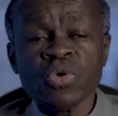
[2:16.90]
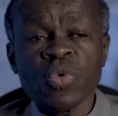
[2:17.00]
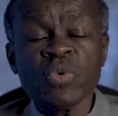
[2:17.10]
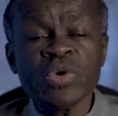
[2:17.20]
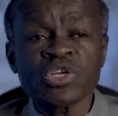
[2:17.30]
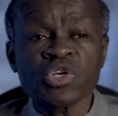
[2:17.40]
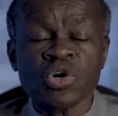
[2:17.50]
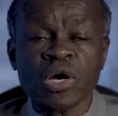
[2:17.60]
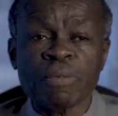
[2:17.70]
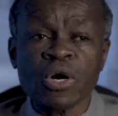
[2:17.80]
know, when we
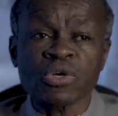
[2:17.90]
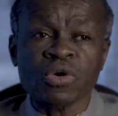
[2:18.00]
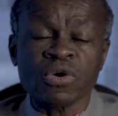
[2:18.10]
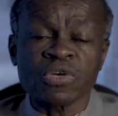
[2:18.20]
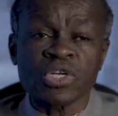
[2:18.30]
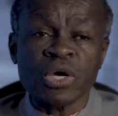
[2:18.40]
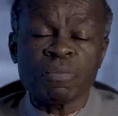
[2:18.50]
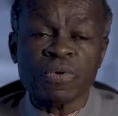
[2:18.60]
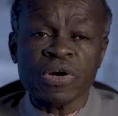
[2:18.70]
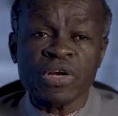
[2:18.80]
talk about
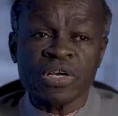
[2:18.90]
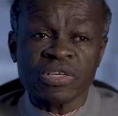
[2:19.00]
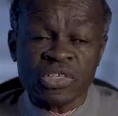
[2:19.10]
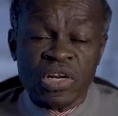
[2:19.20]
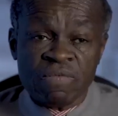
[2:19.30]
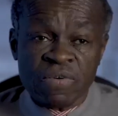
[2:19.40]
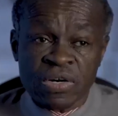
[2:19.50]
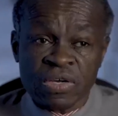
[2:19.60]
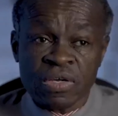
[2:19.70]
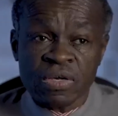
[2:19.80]
contemporary
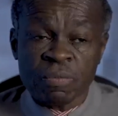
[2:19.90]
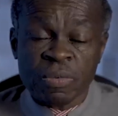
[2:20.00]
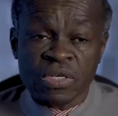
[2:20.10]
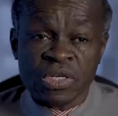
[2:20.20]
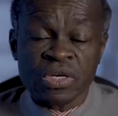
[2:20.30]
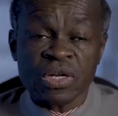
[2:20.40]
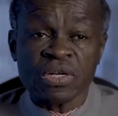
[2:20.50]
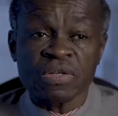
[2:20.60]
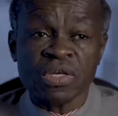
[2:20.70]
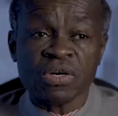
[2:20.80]
slavery,
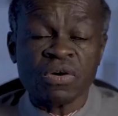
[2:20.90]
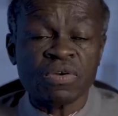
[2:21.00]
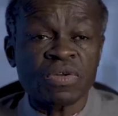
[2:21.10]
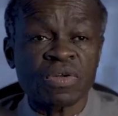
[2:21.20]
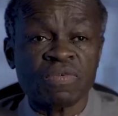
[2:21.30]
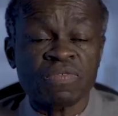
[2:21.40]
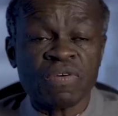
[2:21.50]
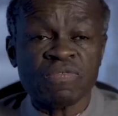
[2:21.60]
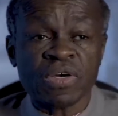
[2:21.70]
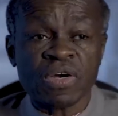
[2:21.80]
particularly in the continent of
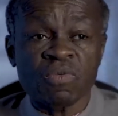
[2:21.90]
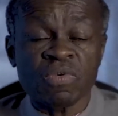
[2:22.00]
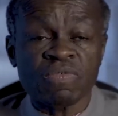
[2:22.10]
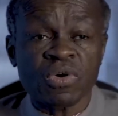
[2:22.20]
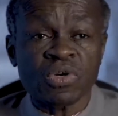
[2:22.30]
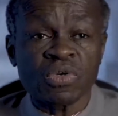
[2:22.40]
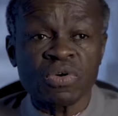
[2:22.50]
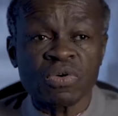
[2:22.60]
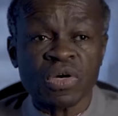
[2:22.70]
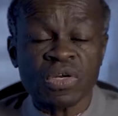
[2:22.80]
Africa, we've got to
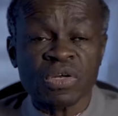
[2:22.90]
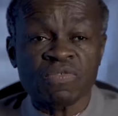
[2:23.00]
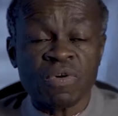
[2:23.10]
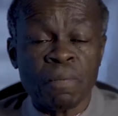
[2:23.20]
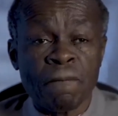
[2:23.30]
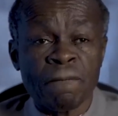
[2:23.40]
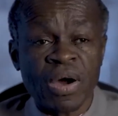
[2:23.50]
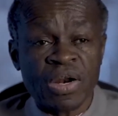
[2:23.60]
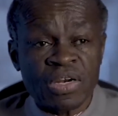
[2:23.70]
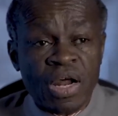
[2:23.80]
look at it from
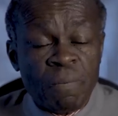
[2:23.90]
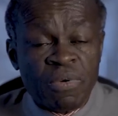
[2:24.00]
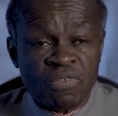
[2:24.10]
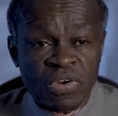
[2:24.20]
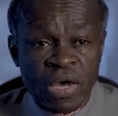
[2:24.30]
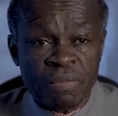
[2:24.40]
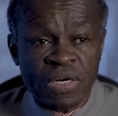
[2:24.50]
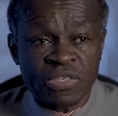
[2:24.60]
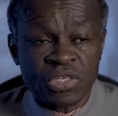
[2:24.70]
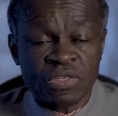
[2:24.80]
a number of
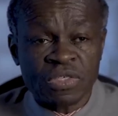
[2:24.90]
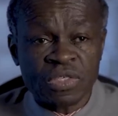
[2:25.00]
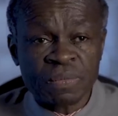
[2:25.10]
dimensions.